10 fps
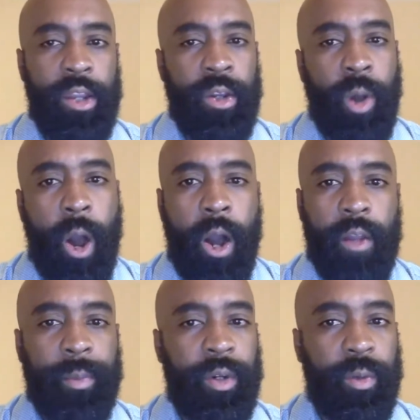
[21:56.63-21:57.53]

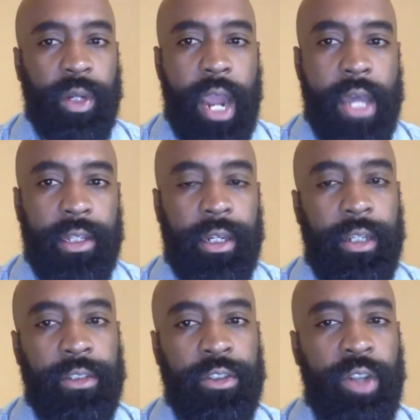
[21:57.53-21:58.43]
augmented
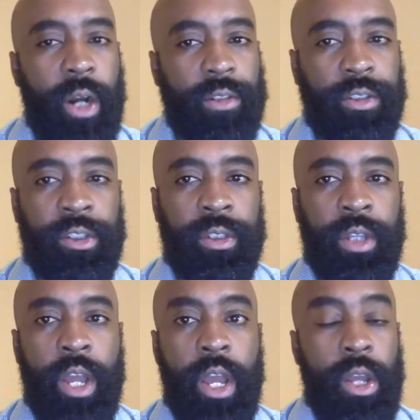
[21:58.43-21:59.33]
reality starts to,